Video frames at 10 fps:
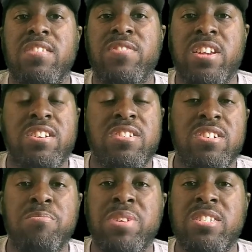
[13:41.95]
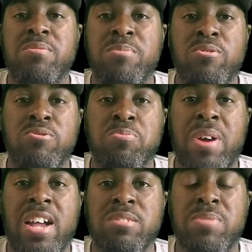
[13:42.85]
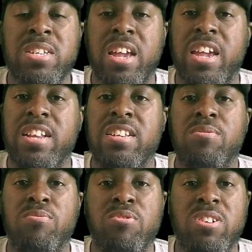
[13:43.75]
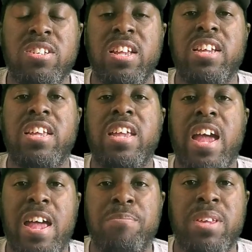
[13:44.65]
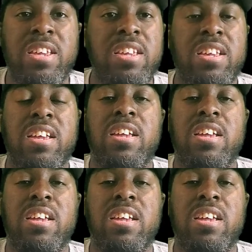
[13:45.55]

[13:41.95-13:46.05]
There could be some moves possibly, and the one that got me